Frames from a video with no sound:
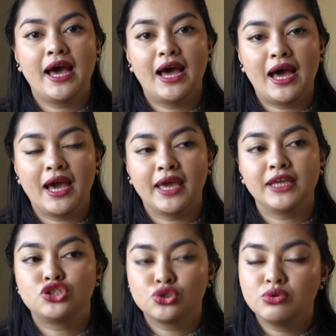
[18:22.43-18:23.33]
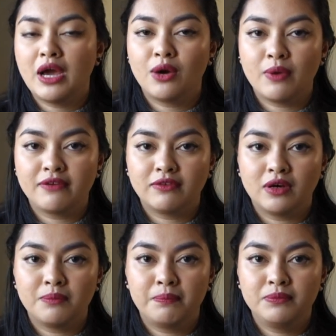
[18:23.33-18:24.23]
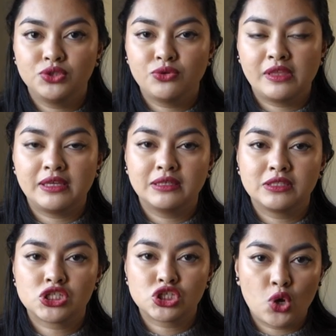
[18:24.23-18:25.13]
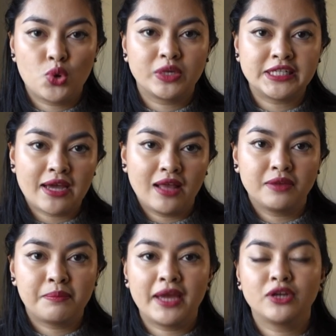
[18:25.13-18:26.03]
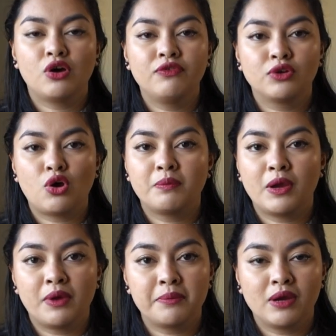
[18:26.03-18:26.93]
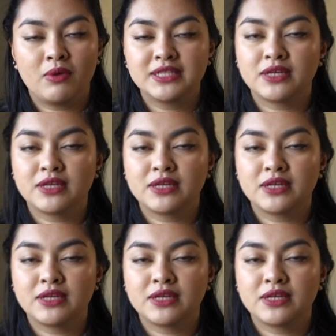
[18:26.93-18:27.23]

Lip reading: I do, however, do the sewn Italian bind-off on all my one-by-ones.